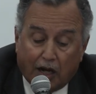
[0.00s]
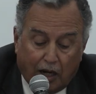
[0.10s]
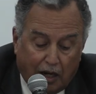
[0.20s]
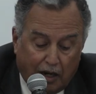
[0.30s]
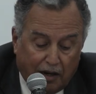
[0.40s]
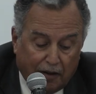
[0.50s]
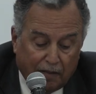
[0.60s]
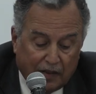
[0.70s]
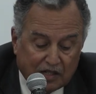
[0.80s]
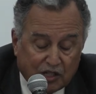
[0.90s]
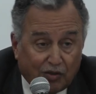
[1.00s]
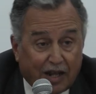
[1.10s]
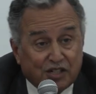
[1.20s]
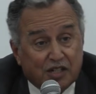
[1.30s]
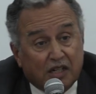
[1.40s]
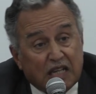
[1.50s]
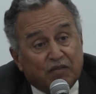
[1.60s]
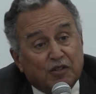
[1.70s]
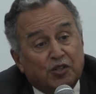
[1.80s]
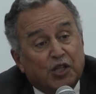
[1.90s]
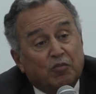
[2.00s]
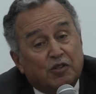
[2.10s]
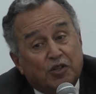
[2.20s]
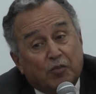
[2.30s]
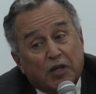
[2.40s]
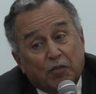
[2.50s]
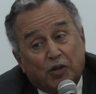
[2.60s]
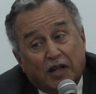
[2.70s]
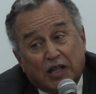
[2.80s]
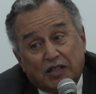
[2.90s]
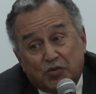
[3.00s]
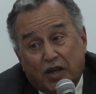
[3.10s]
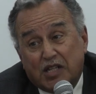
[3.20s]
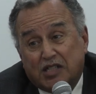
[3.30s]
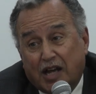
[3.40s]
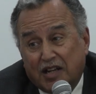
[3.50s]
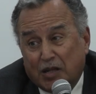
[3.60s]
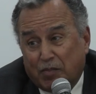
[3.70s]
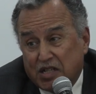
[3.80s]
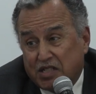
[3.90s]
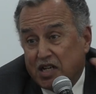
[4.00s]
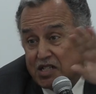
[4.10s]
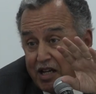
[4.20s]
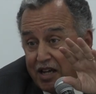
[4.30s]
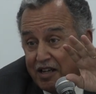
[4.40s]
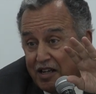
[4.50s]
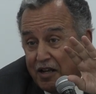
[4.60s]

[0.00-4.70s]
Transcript: so let's just leave it to the people on the Israeli side and the Palestinian side